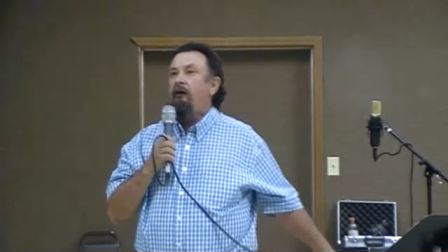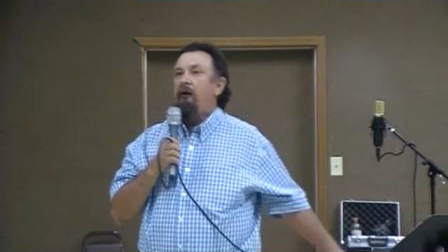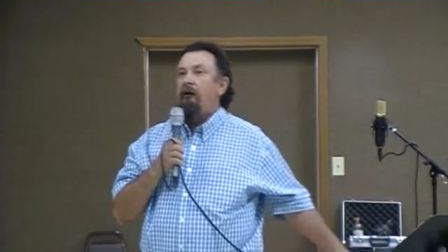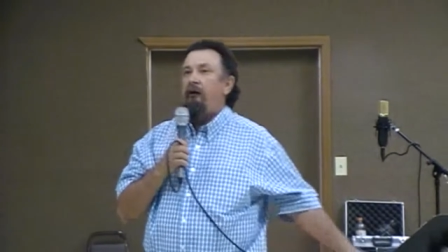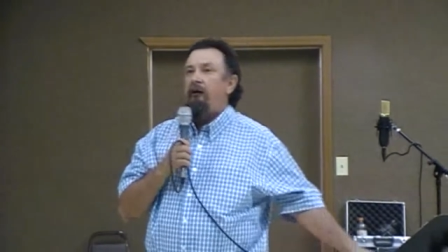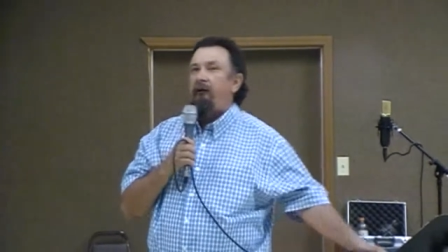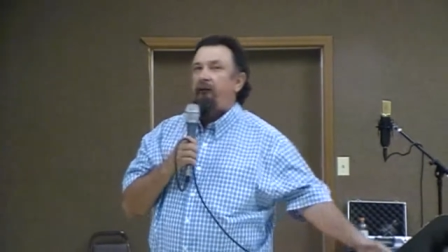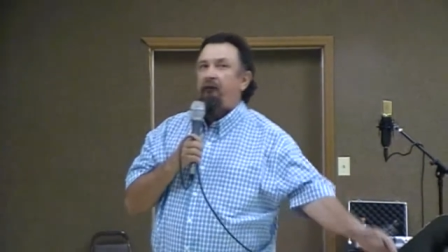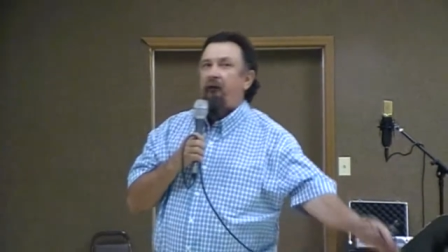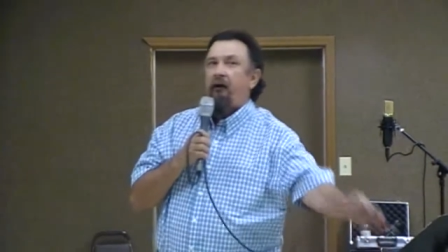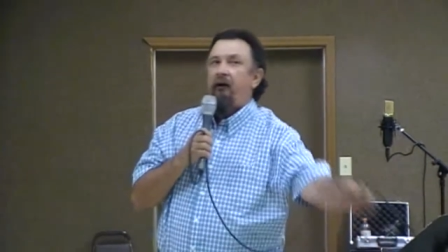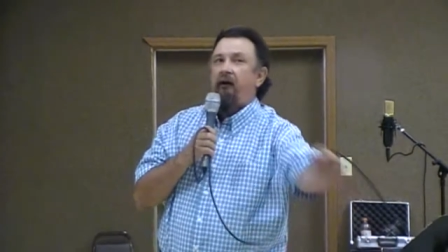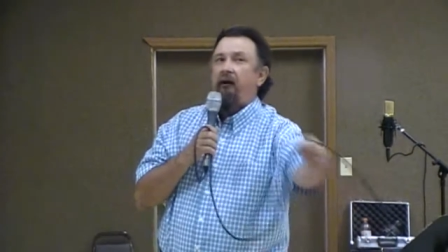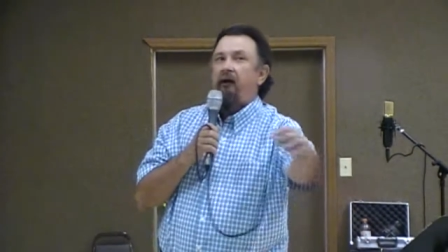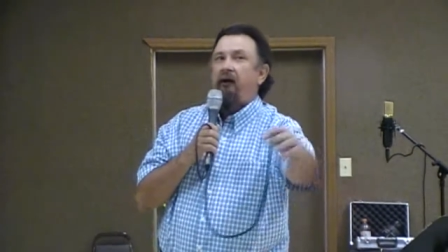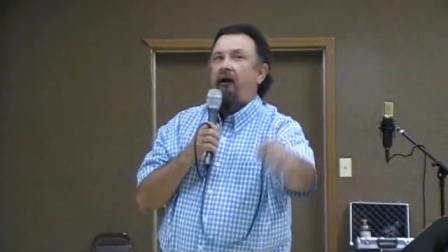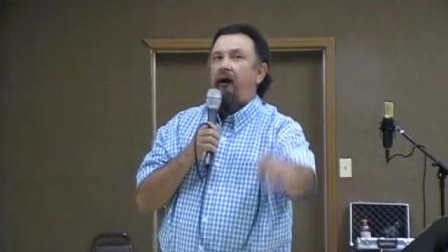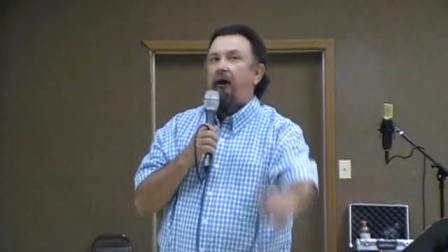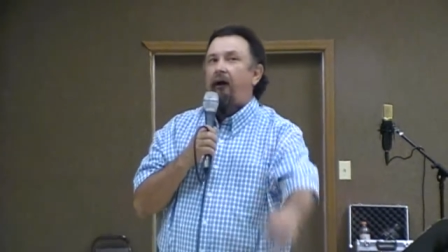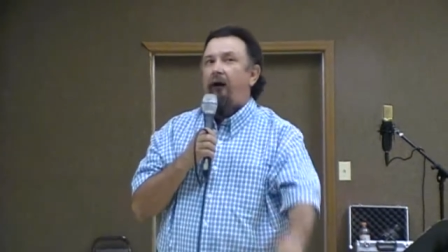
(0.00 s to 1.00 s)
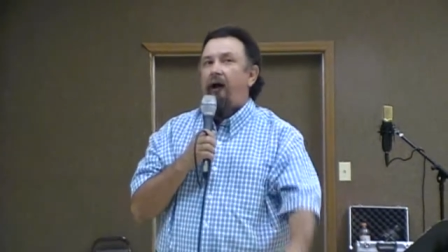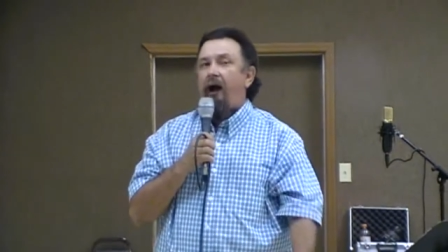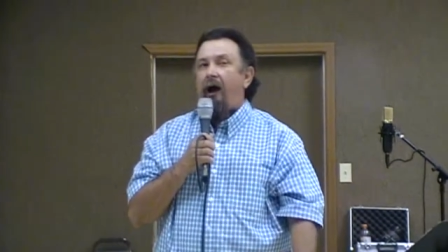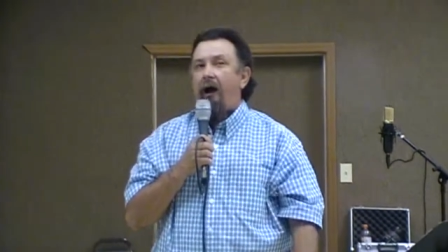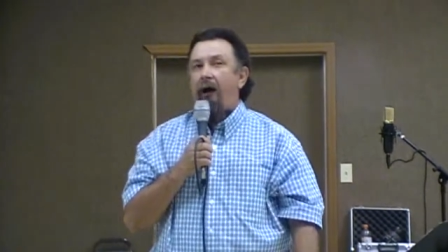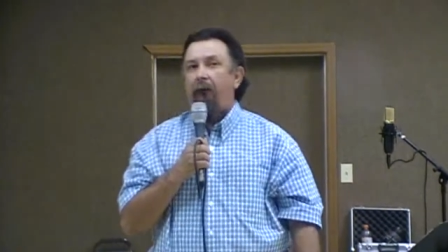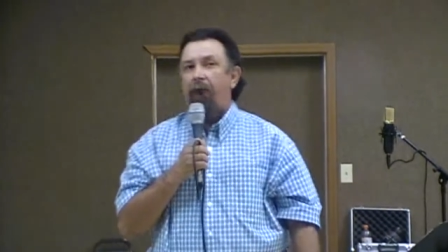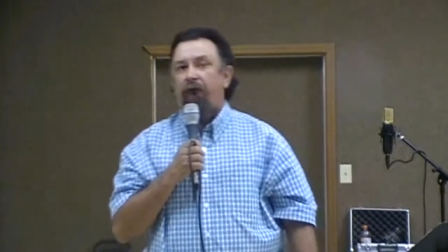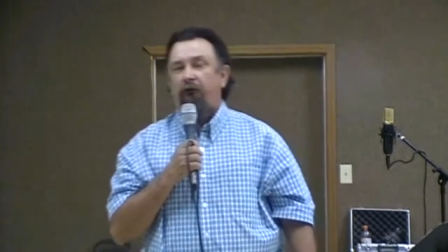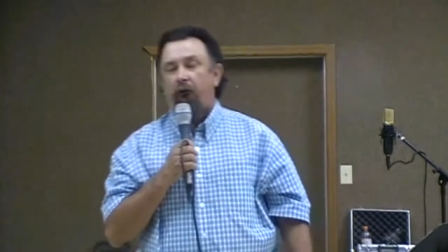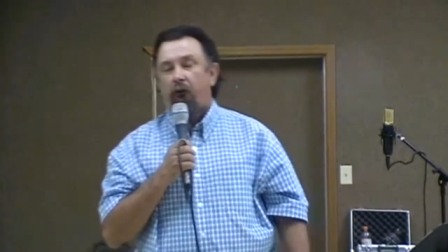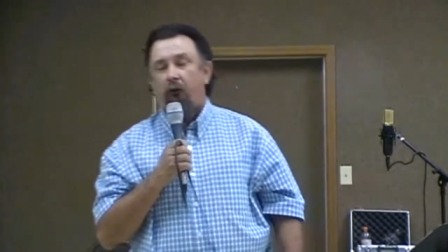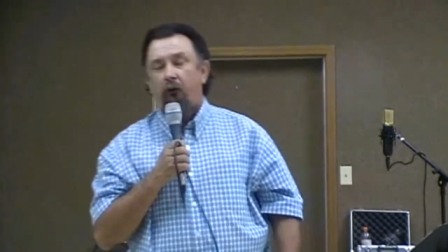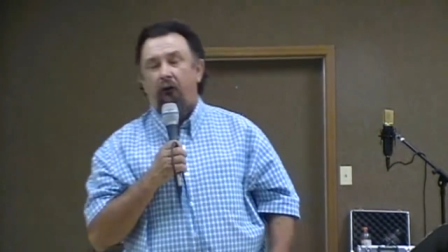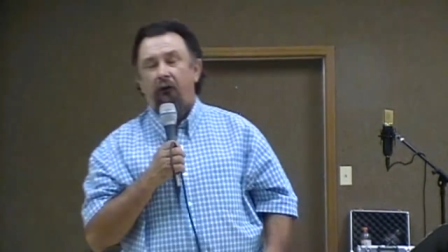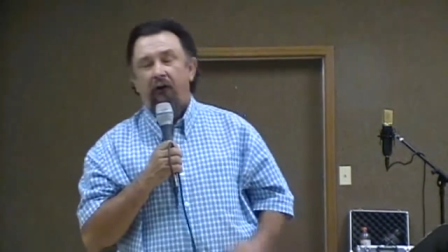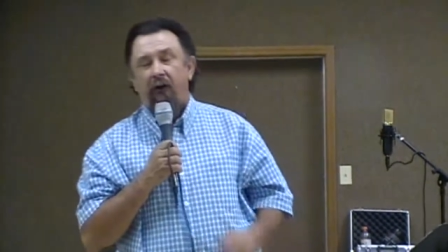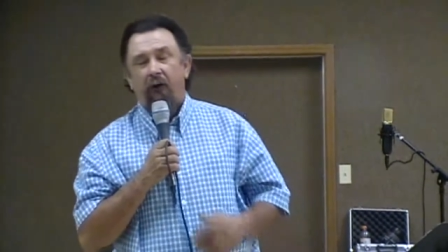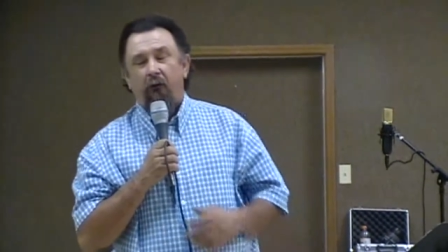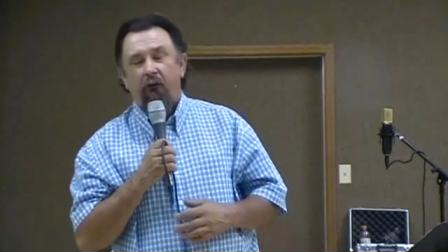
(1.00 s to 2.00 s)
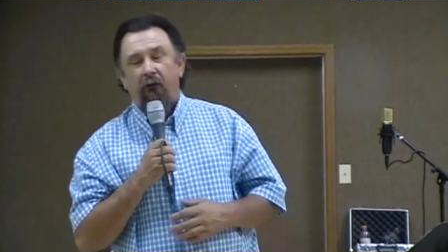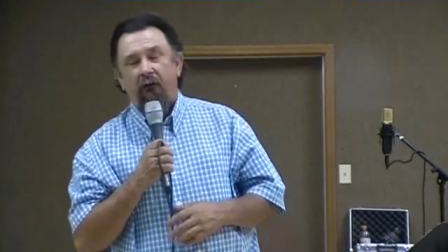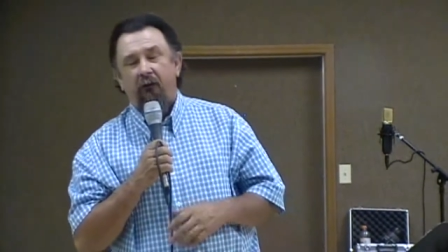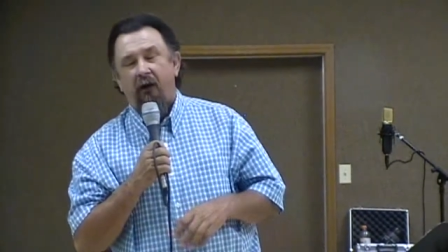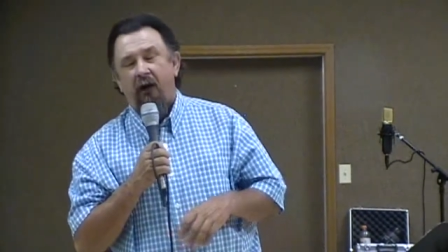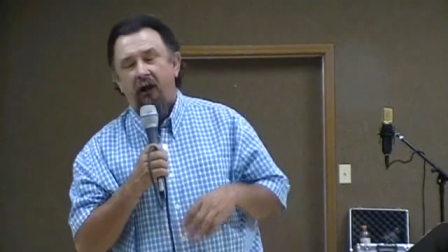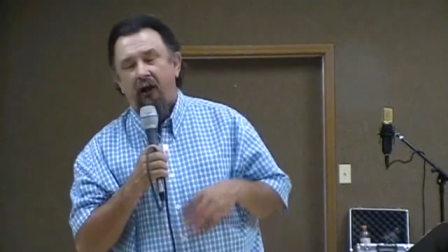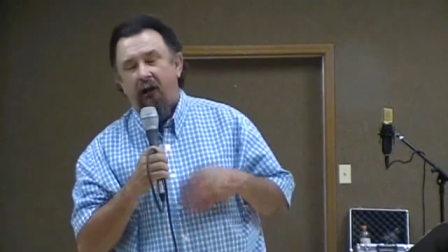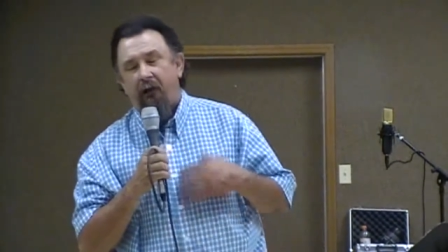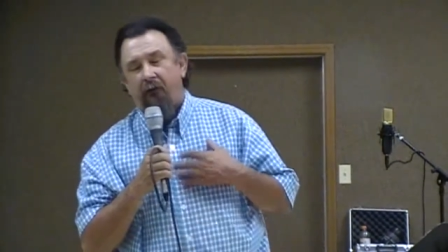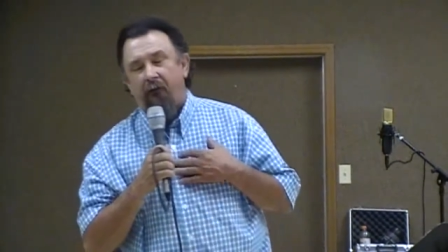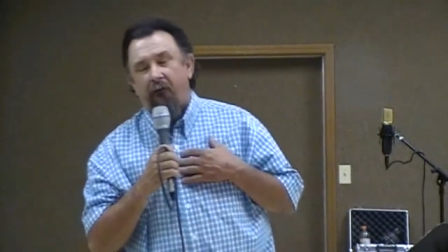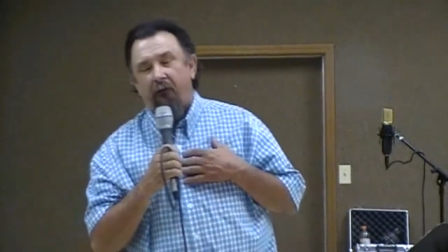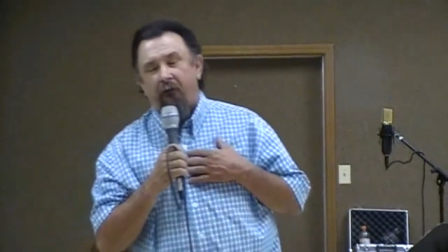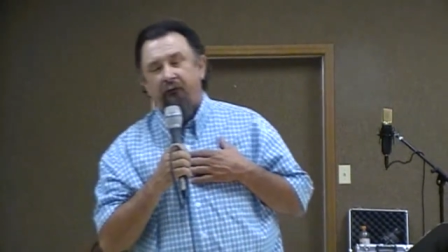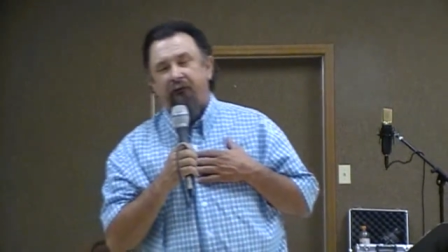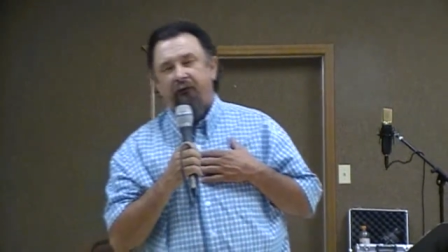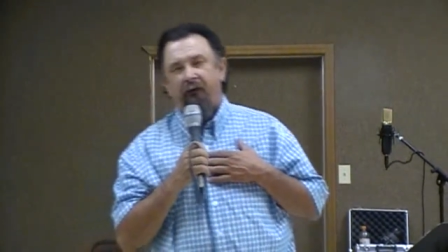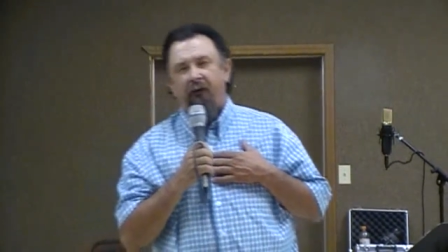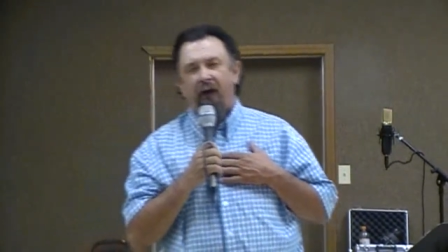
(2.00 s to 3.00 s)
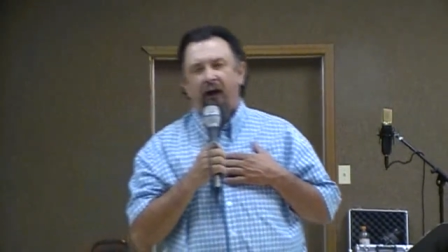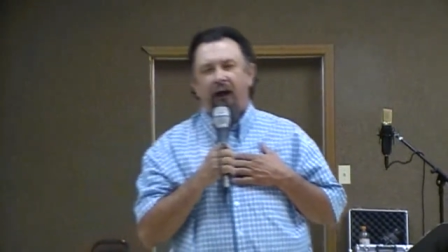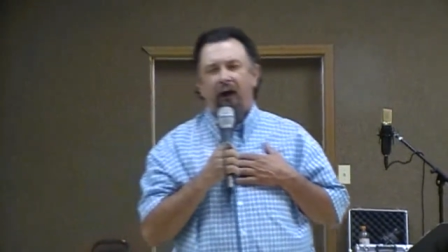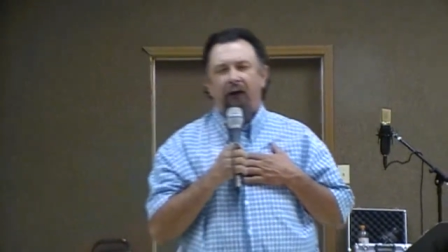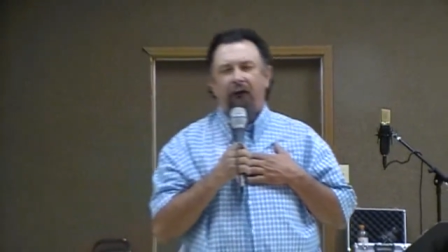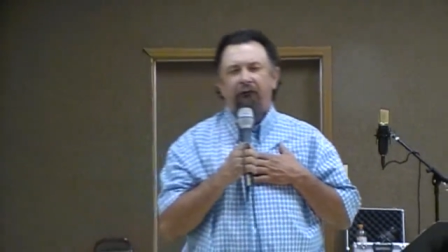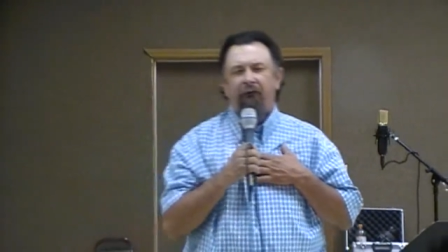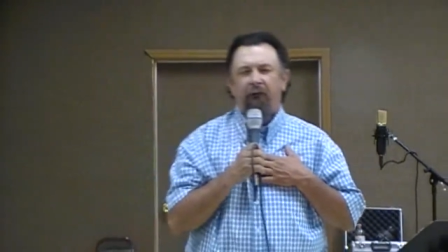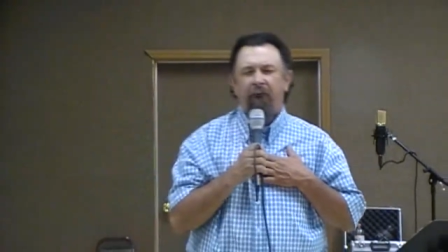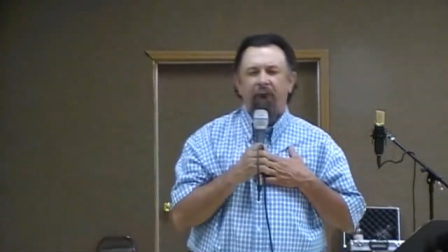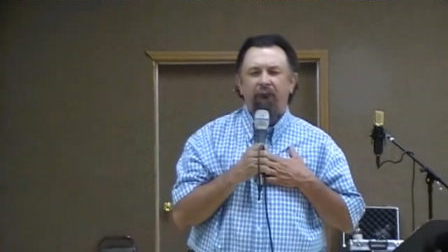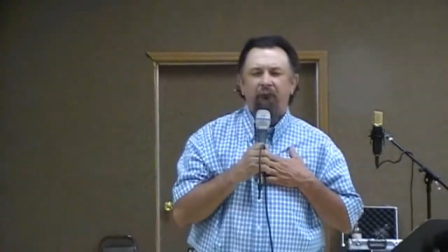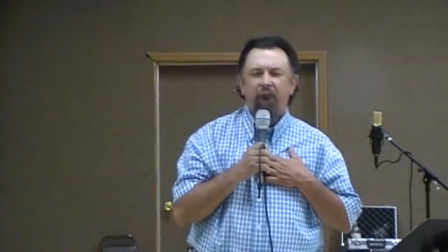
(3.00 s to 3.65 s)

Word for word: anything in our lives, Lord, that would hinder tonight,